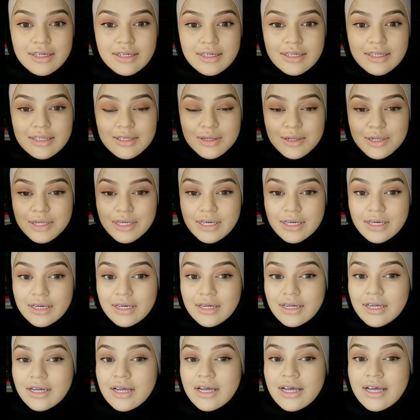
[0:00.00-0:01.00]
Dia dia.
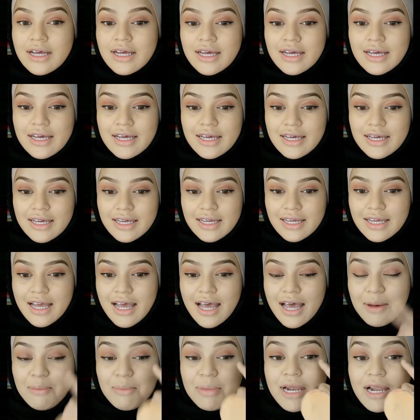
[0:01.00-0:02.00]
Hey.
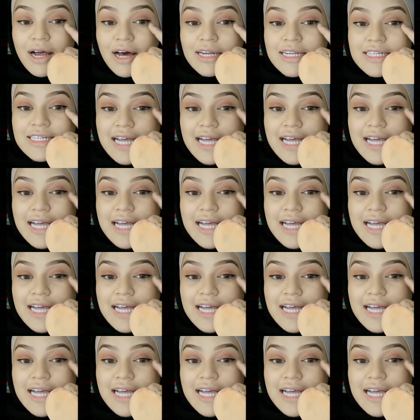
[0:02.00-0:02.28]
Belah ni